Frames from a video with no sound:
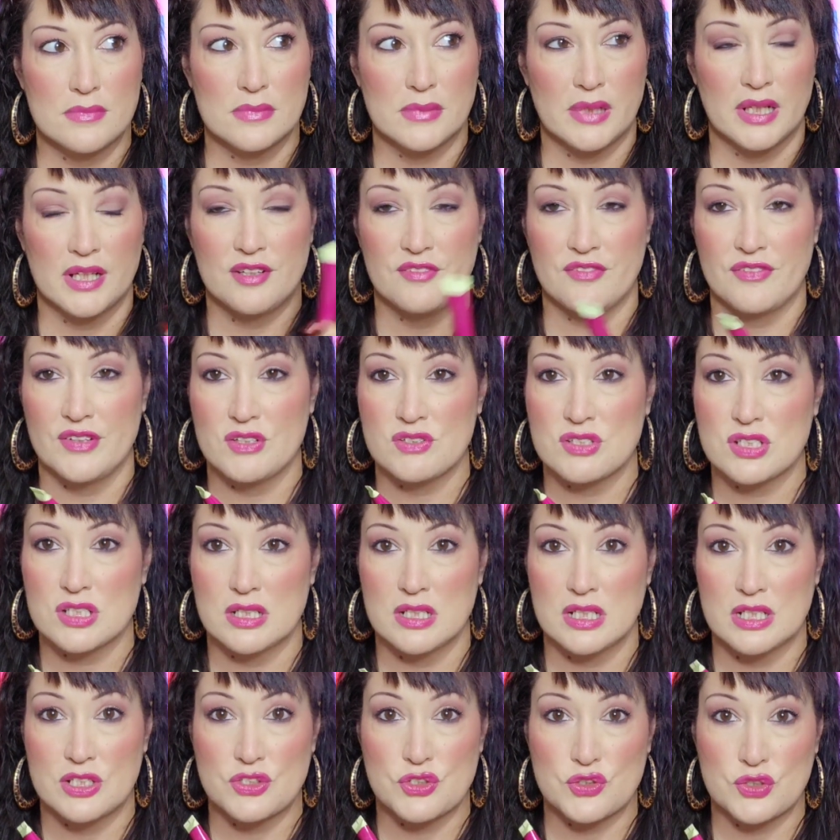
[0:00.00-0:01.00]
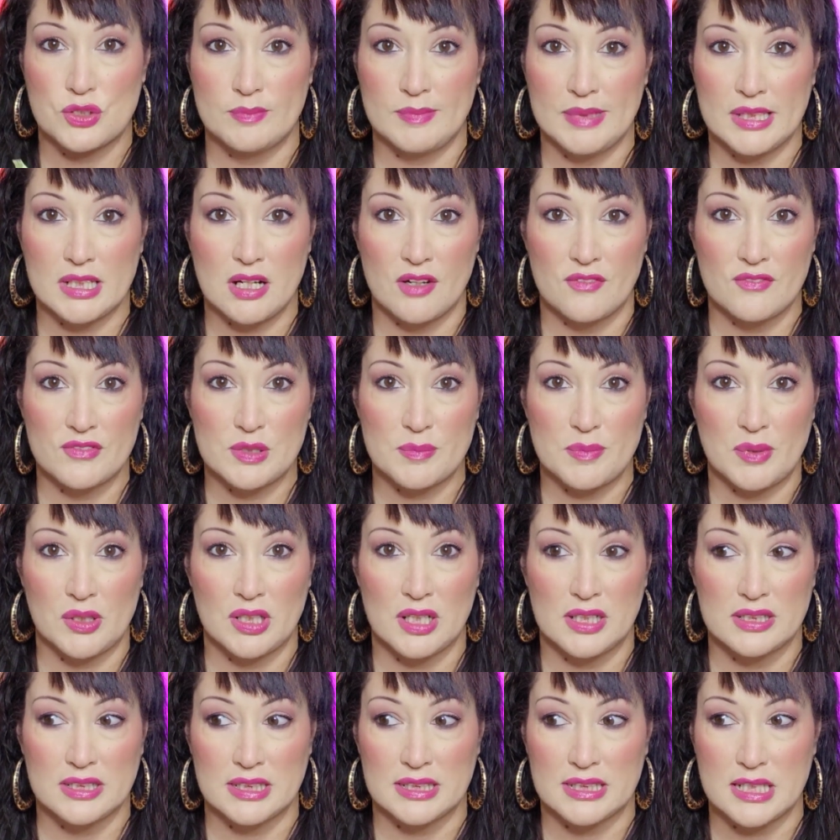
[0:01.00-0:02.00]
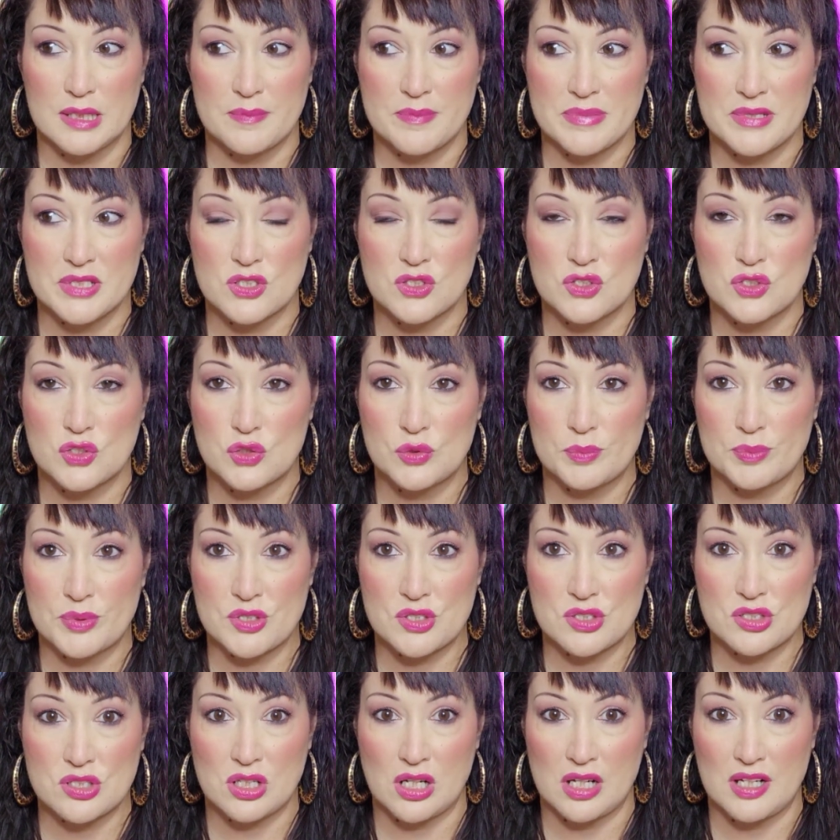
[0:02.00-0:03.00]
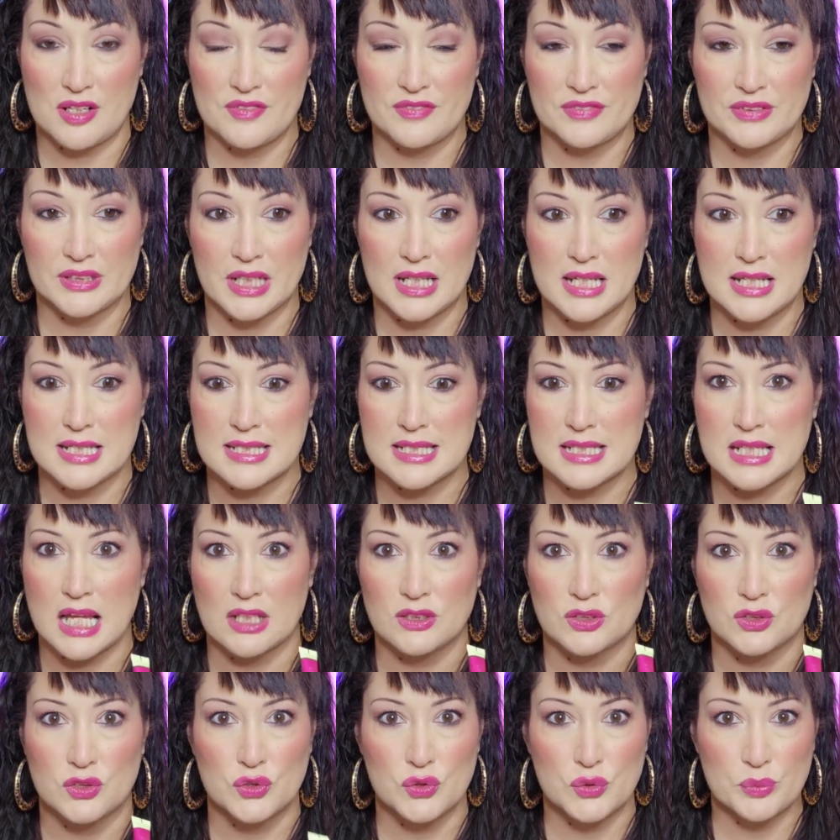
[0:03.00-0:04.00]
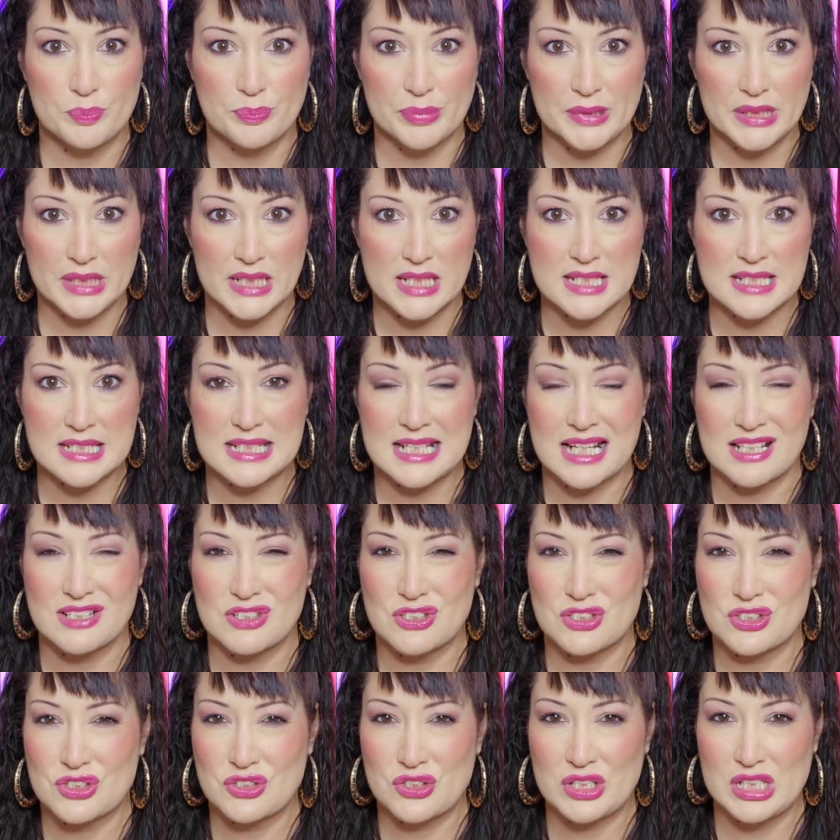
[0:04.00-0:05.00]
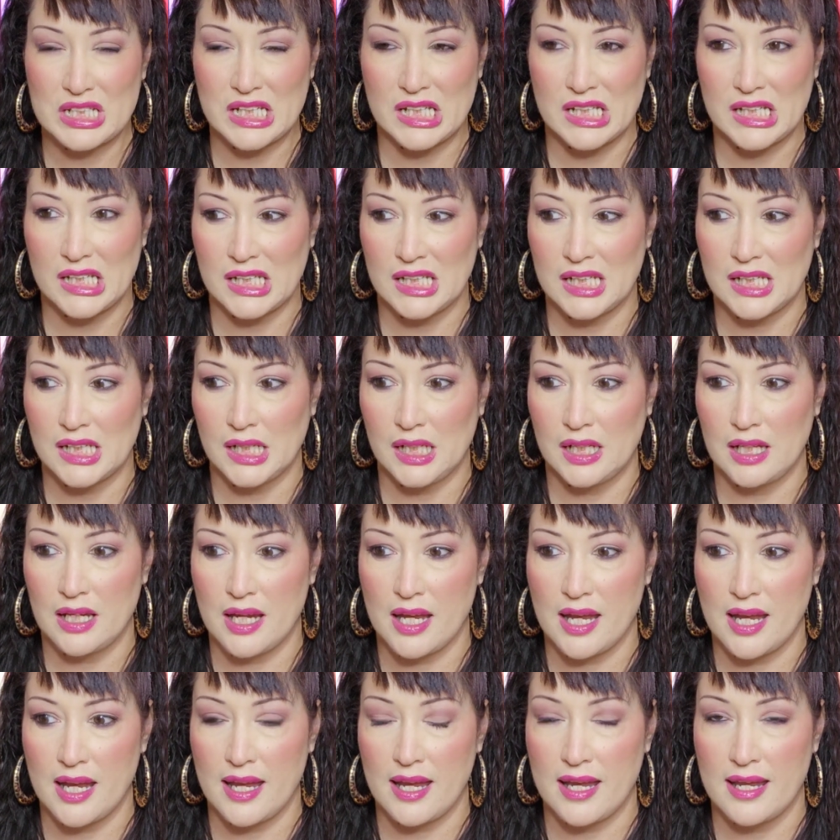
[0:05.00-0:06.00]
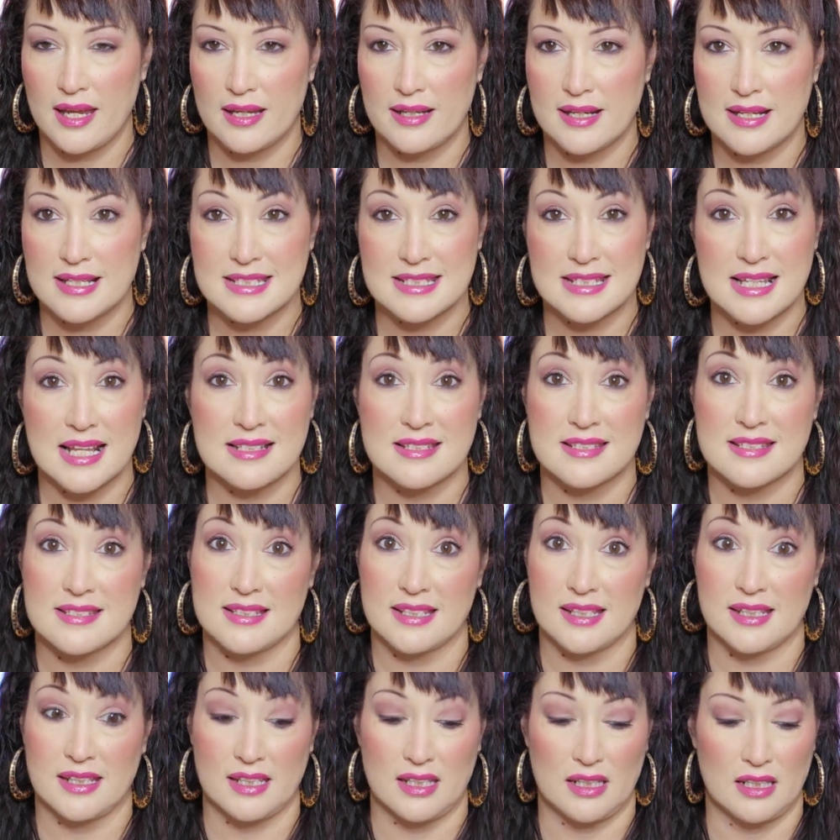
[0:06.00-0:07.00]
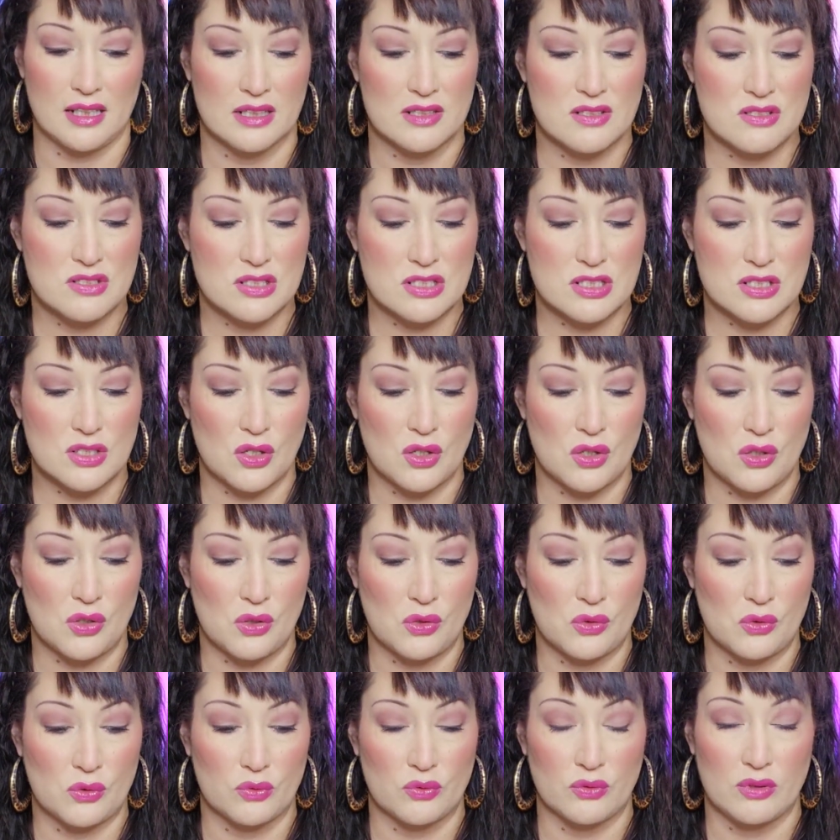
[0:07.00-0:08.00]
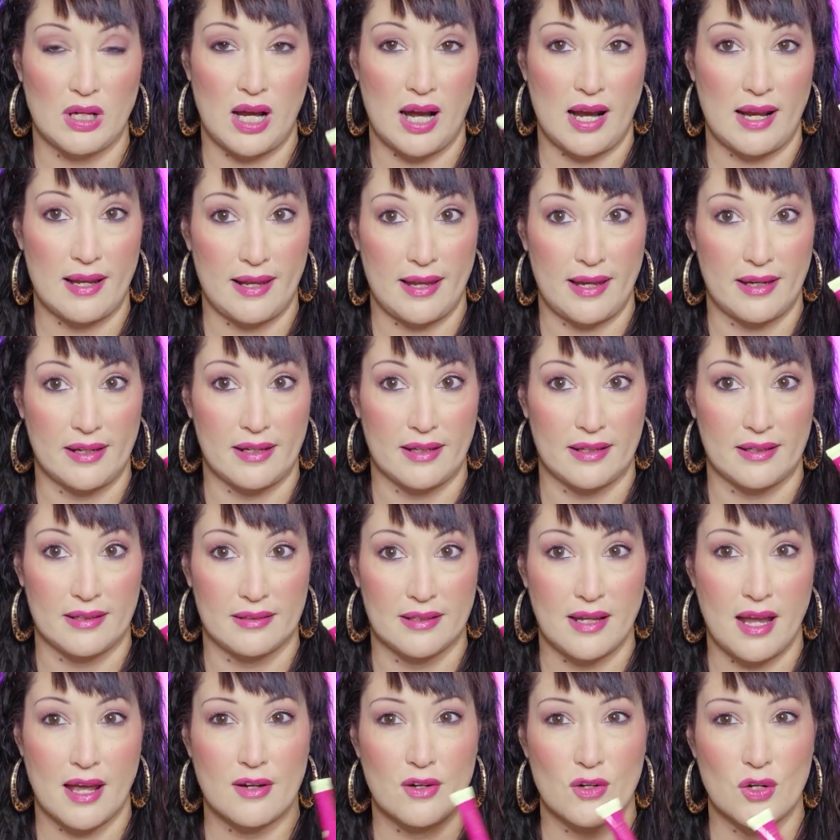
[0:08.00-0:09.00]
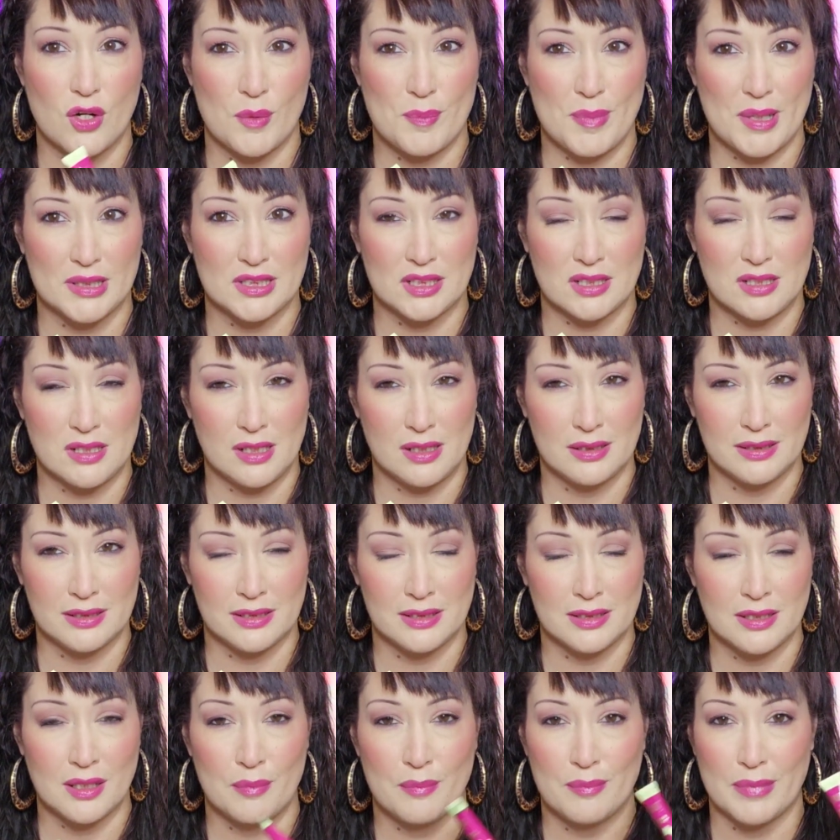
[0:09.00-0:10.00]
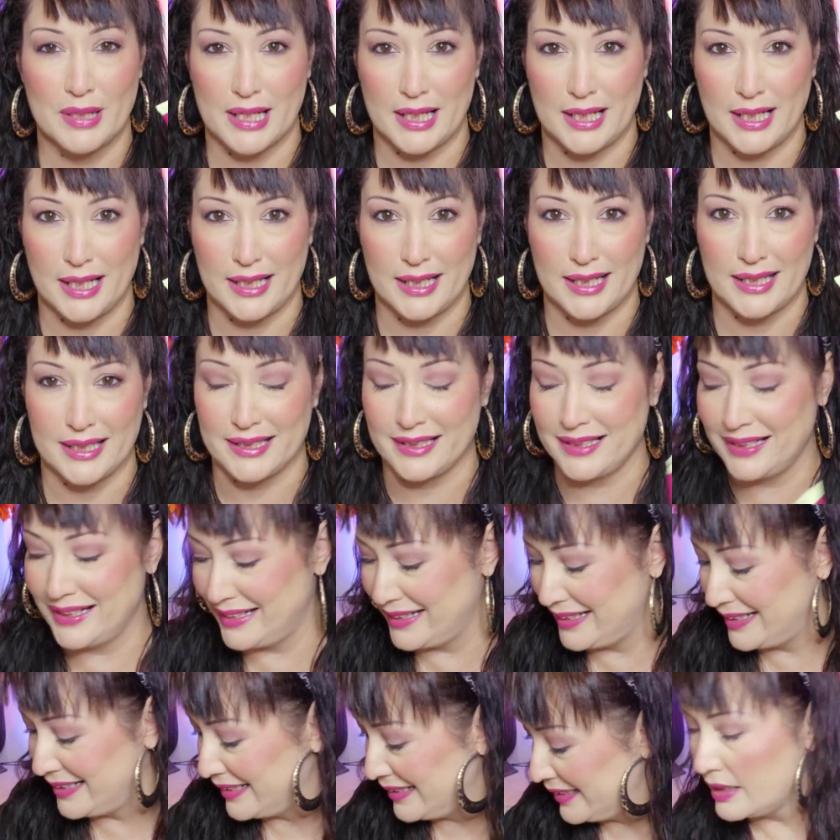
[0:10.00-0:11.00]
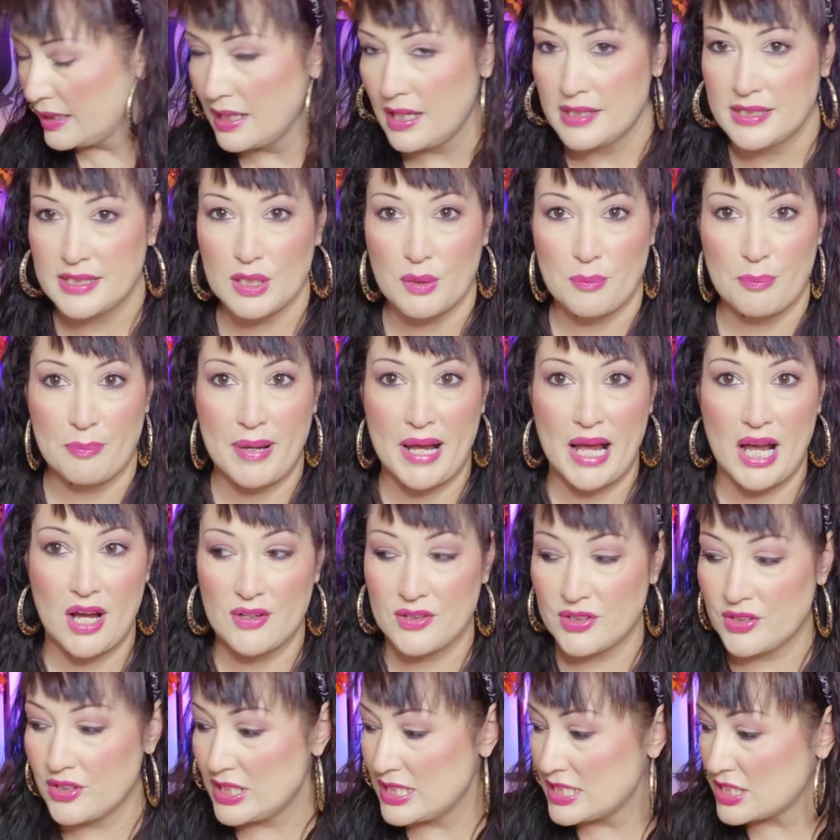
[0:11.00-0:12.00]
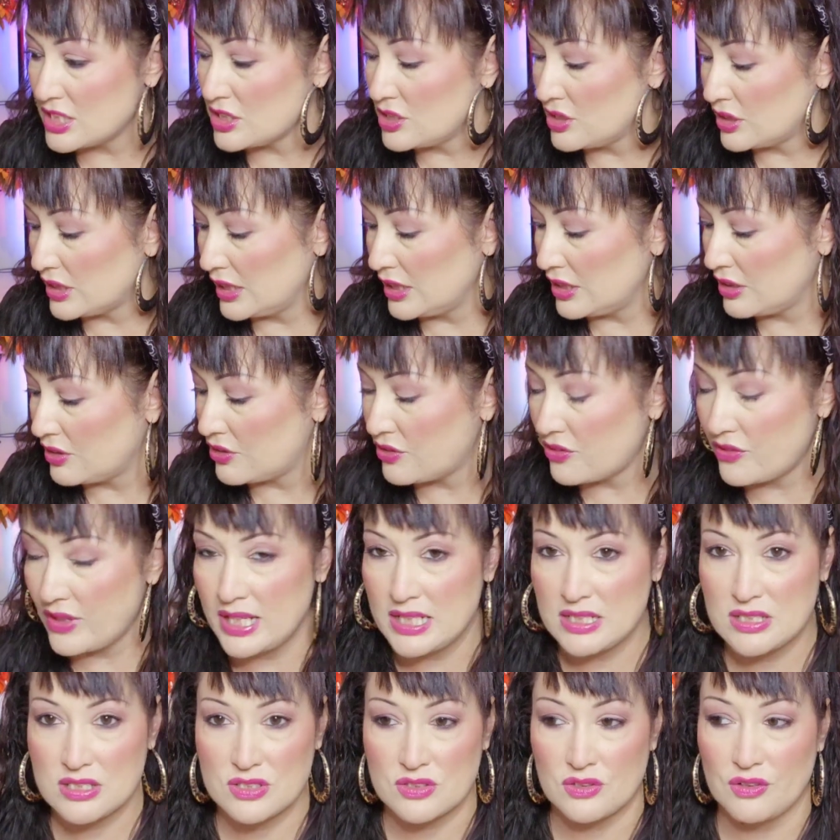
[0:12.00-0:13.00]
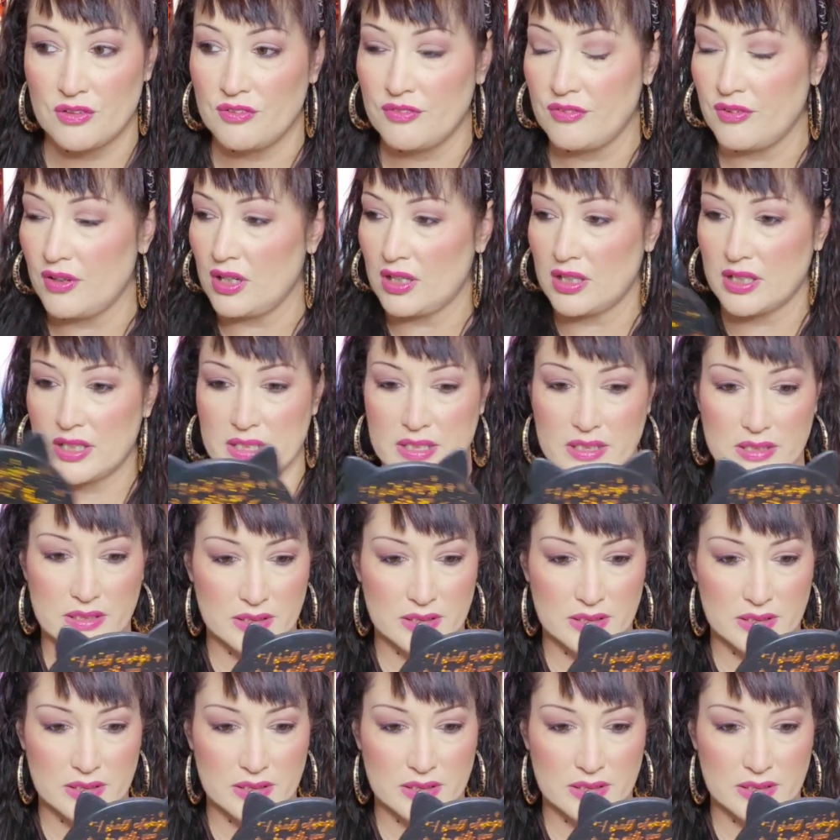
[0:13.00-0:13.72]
it feels extremely comfortable on the lips, super soft. It's not goopy, it's not streaky, and it's not sticky. So I like it. I don't know about the color, but I like it. The powder is looking great so far.